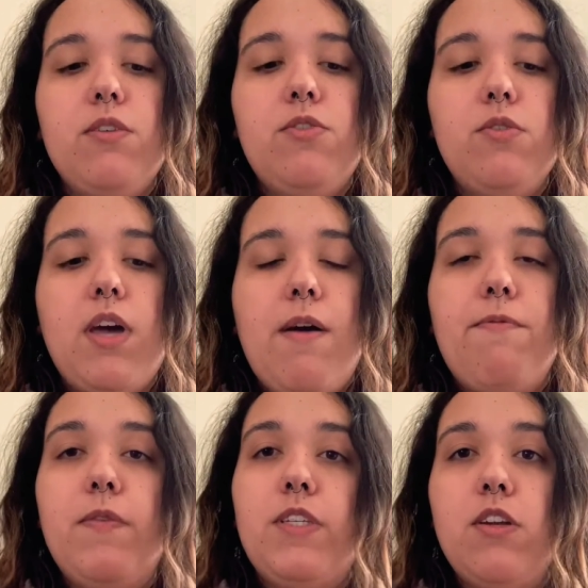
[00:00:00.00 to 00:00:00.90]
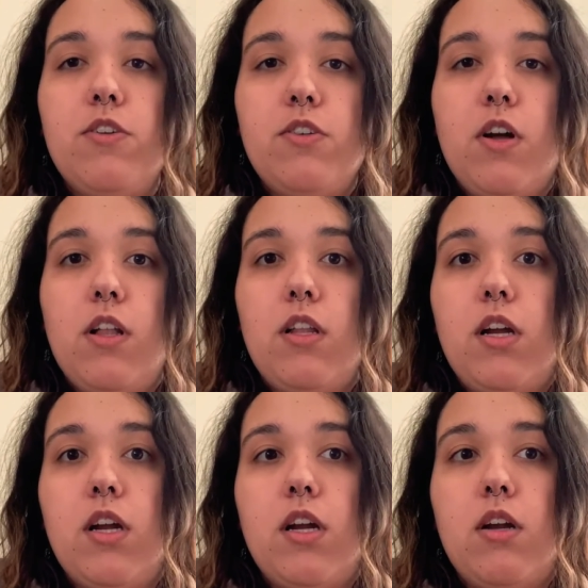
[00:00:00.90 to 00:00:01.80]
So that
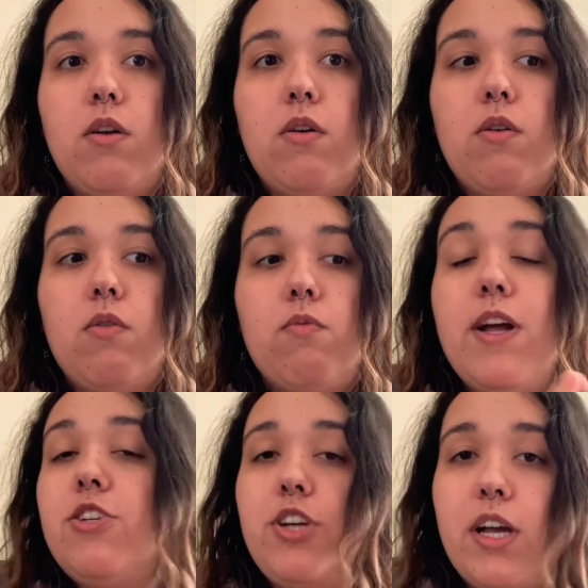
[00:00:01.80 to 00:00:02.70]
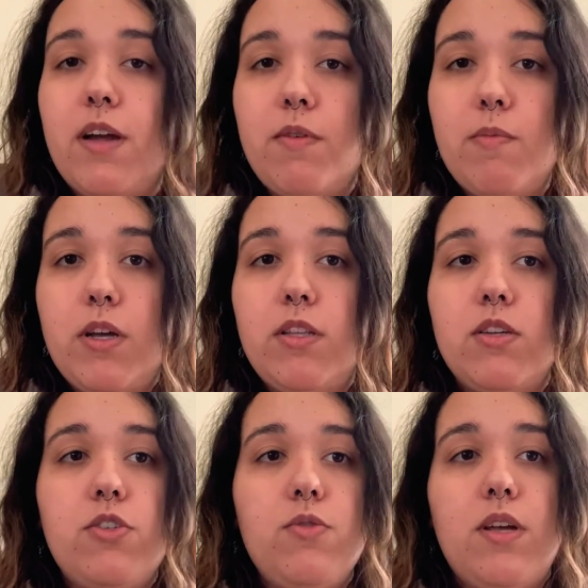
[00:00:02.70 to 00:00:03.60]
$1,500 rent check every month,
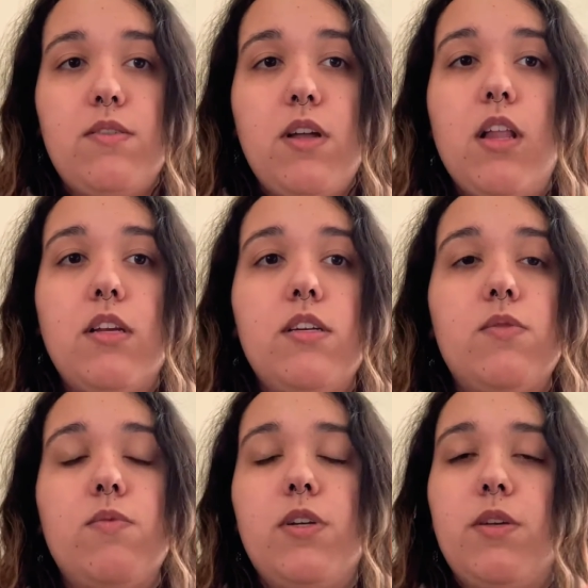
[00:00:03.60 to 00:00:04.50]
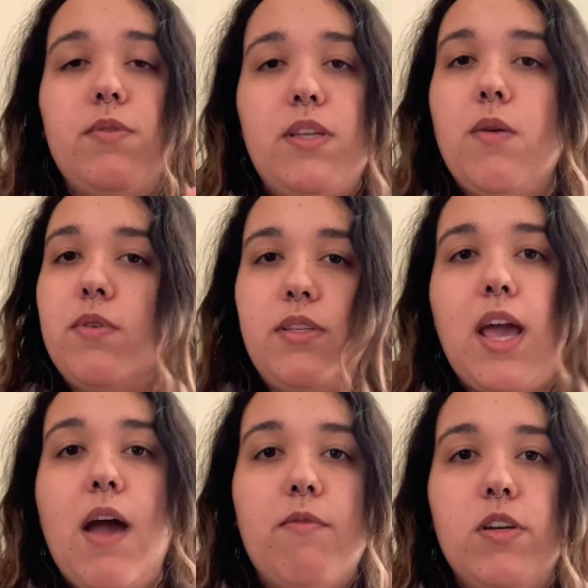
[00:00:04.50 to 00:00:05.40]
$2,000, what he was saying was
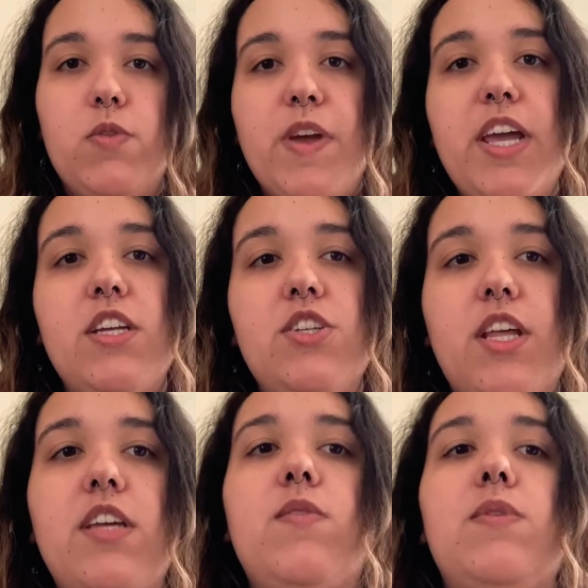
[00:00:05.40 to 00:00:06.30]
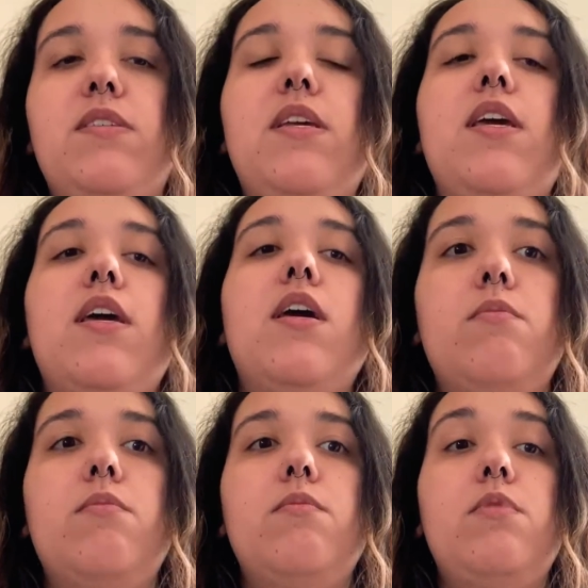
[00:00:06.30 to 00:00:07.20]
the average range that he's been seeing,
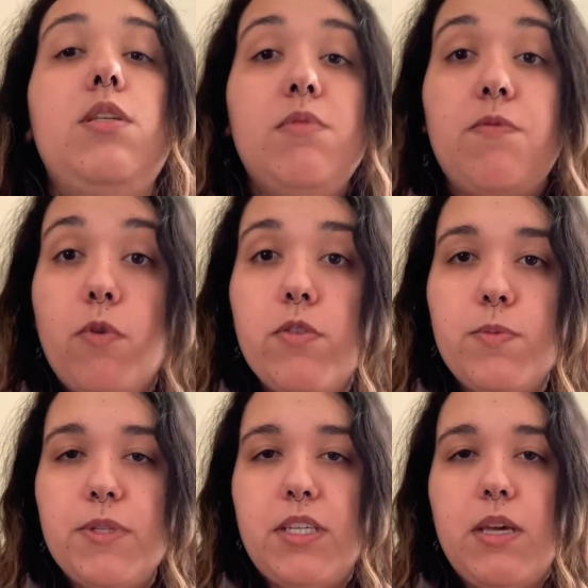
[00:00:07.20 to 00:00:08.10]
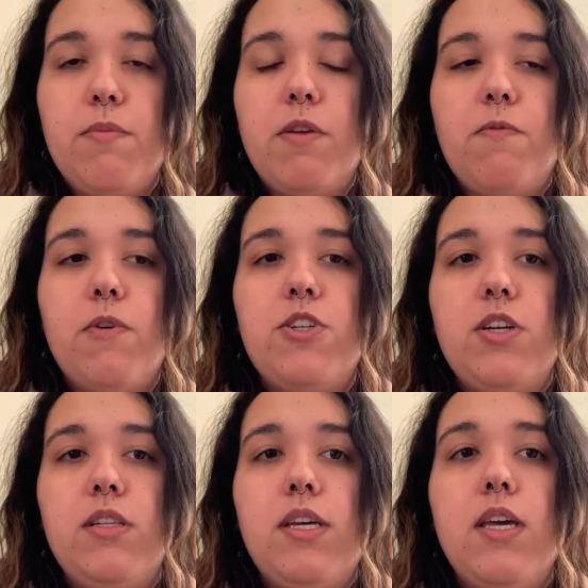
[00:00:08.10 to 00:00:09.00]
seems affordable to him. But
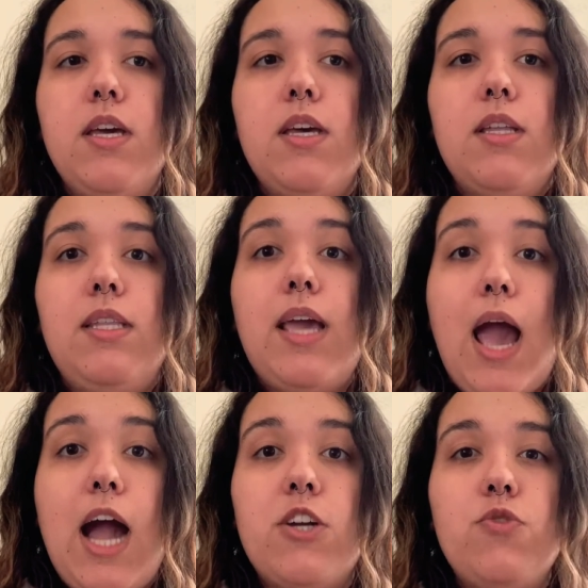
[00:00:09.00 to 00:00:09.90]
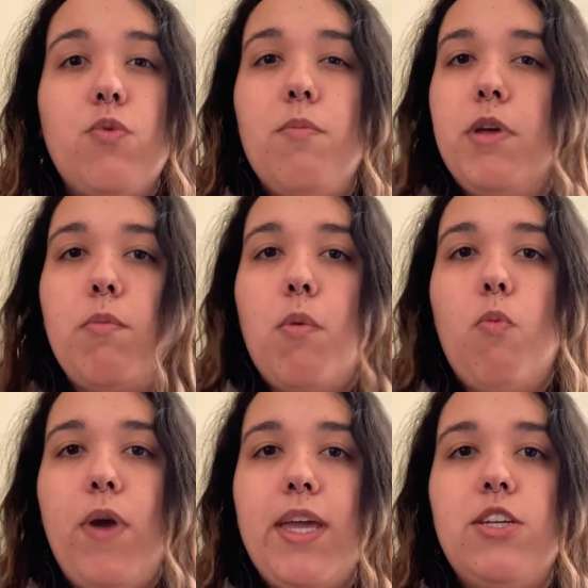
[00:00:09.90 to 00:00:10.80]
unfortunately, the actual minimum
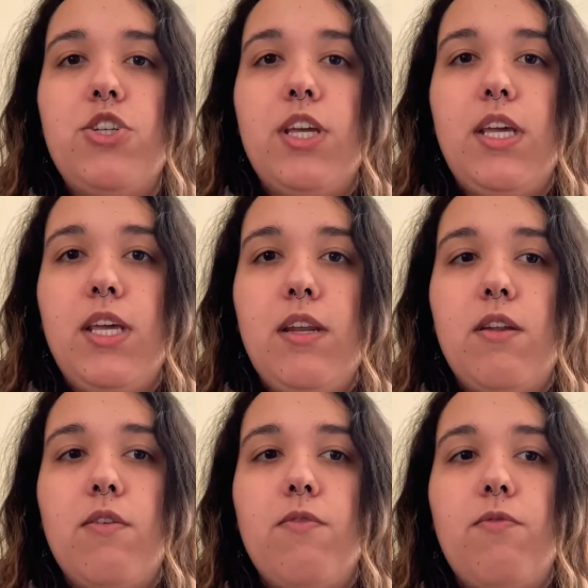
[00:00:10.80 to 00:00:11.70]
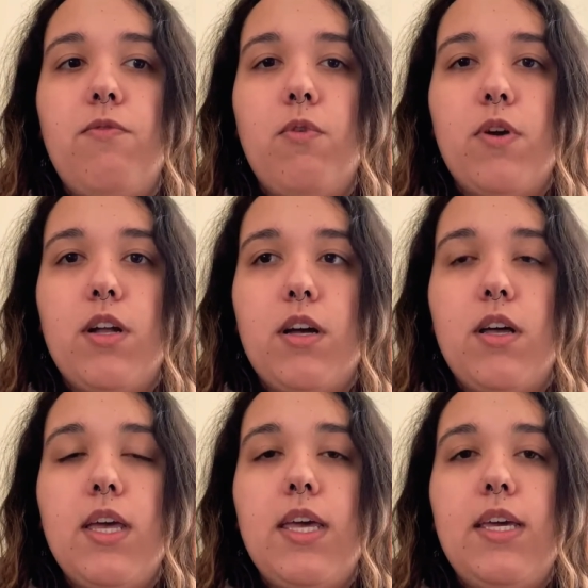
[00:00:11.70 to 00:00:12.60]
wage in
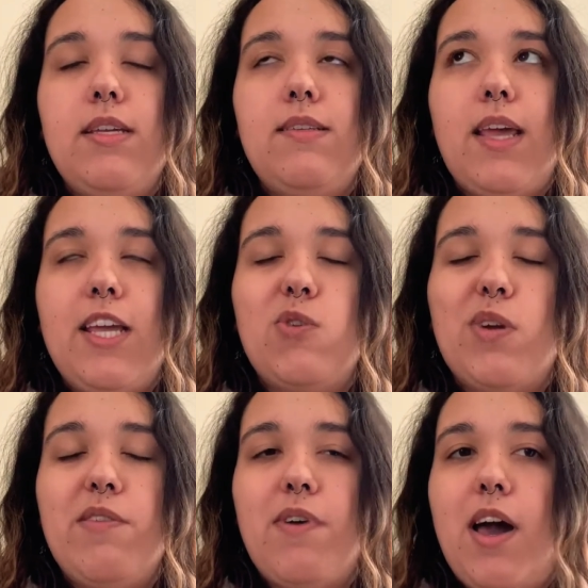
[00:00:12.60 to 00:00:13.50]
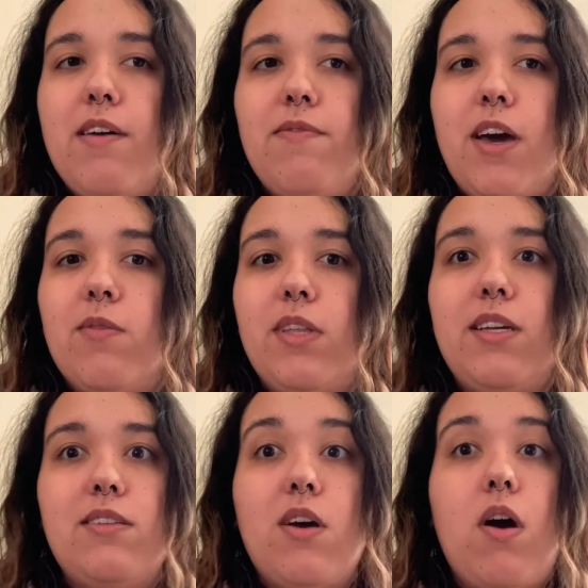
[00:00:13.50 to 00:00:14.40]
Florida is $8.25. I don't think
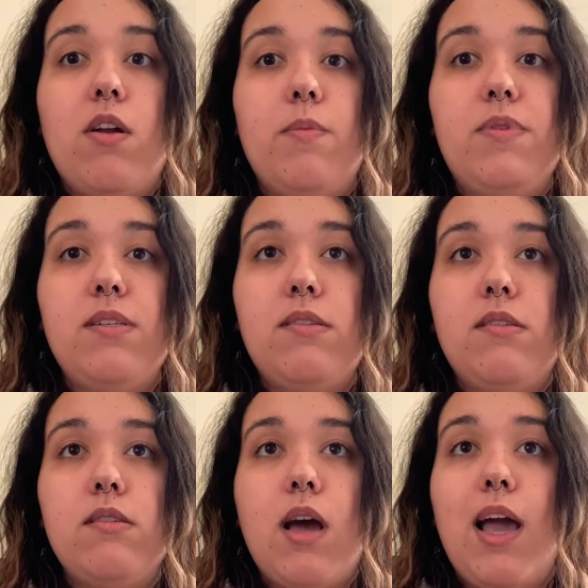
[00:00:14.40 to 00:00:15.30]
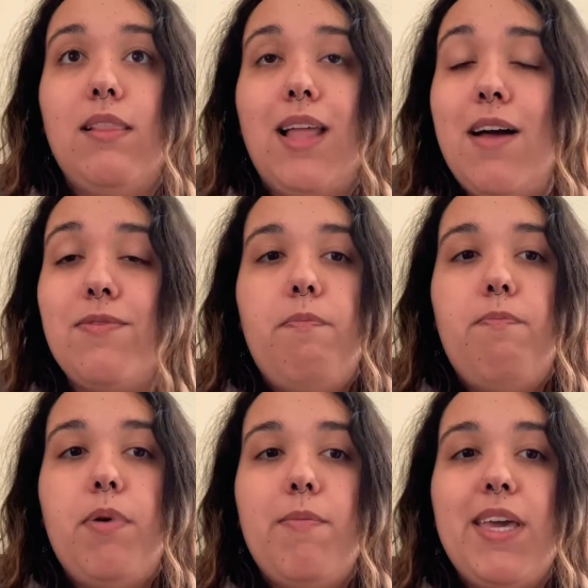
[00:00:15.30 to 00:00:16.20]
it's gone up since I left,
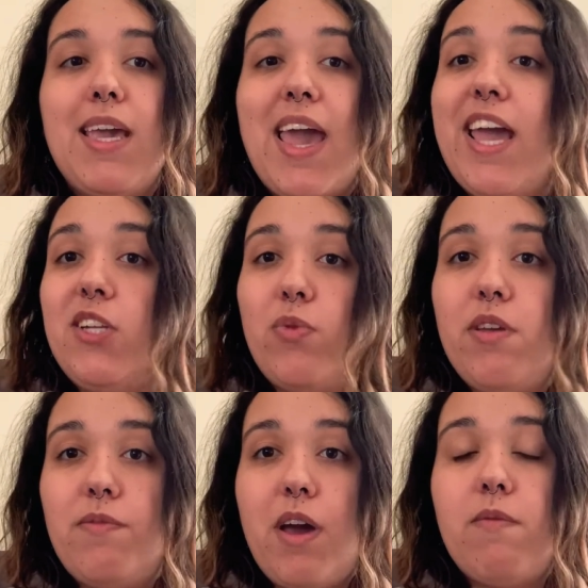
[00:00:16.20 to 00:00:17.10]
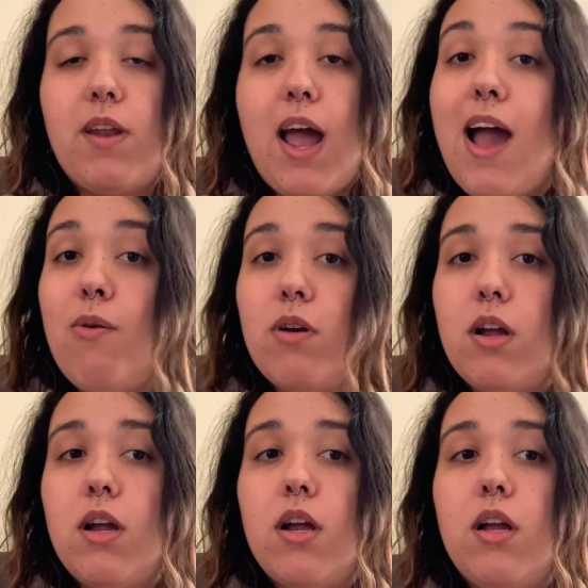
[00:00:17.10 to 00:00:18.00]
but making $8.25 an
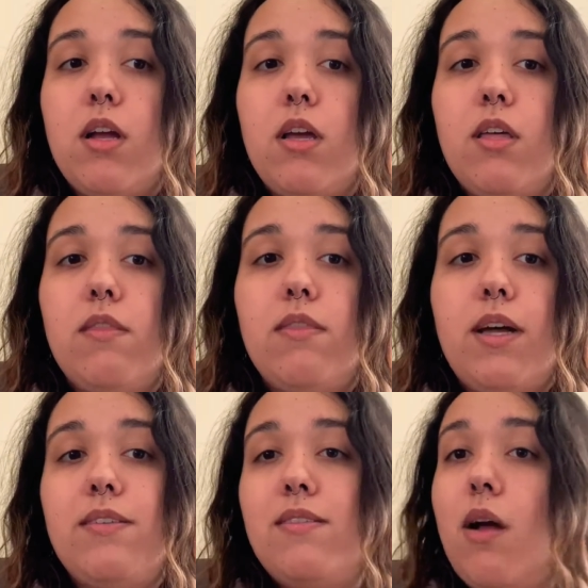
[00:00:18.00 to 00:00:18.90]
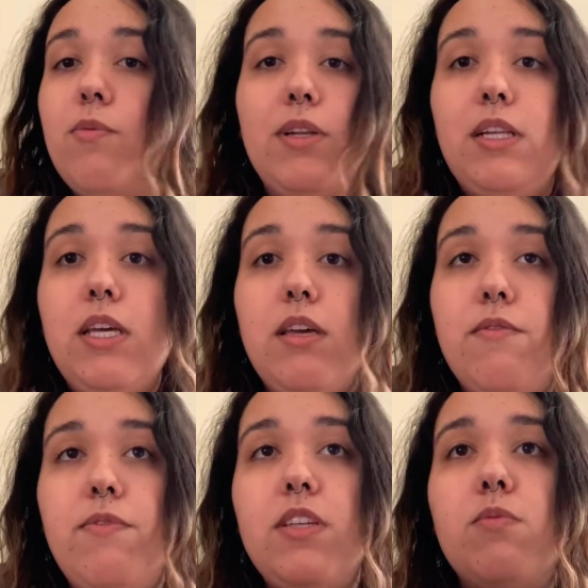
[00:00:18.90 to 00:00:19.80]
hour, that's not really
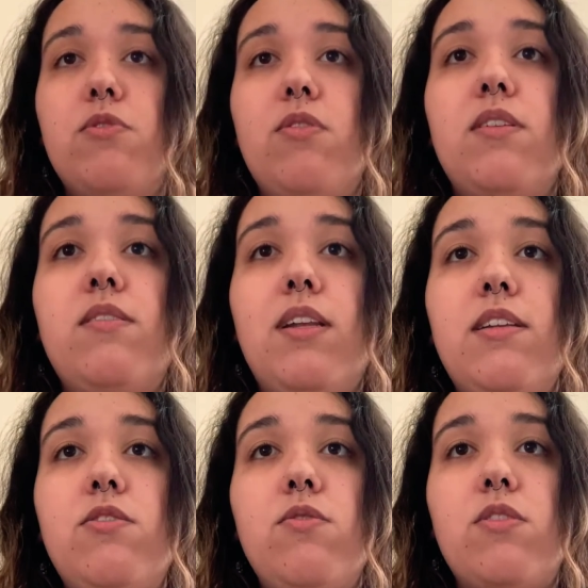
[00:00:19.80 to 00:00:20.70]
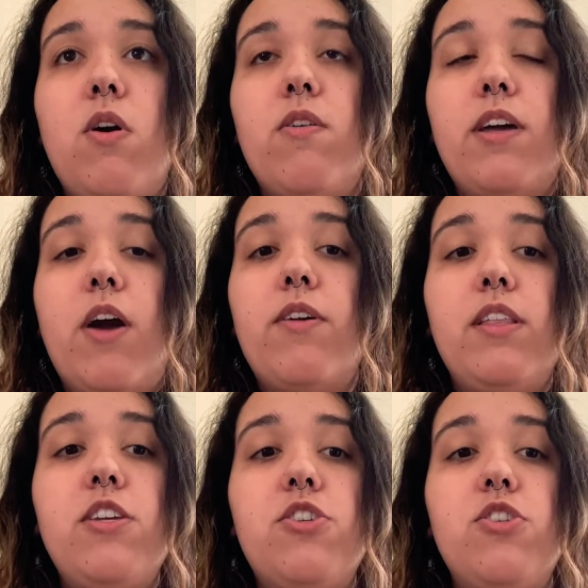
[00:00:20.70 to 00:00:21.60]
feasible. So let's do those
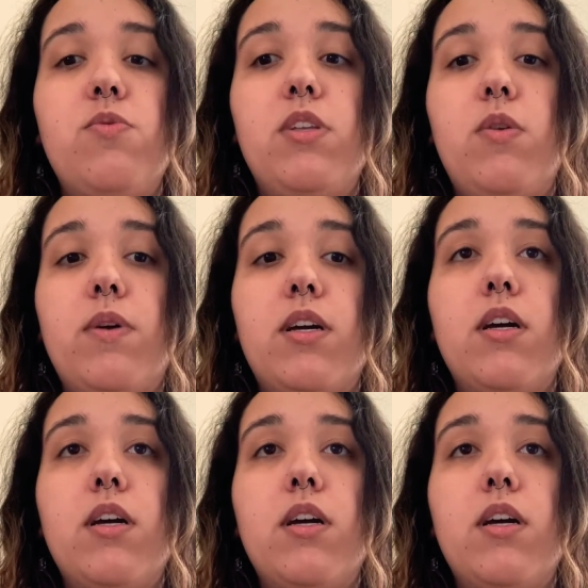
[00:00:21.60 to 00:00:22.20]
calculations really quick.